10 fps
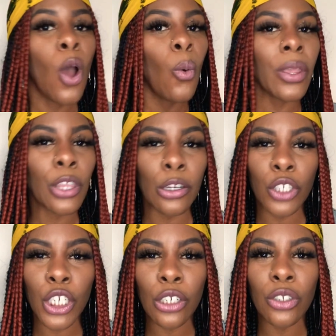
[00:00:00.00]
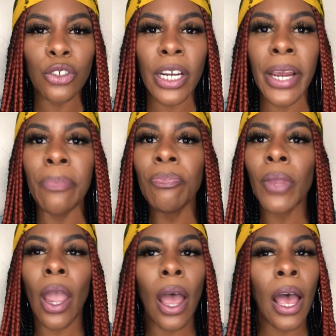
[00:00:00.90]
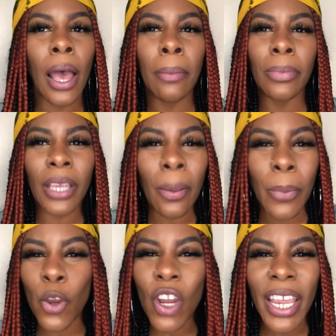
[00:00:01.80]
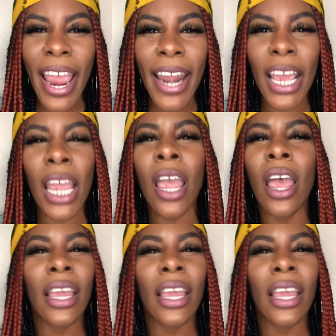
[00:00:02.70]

with your children, um communicating,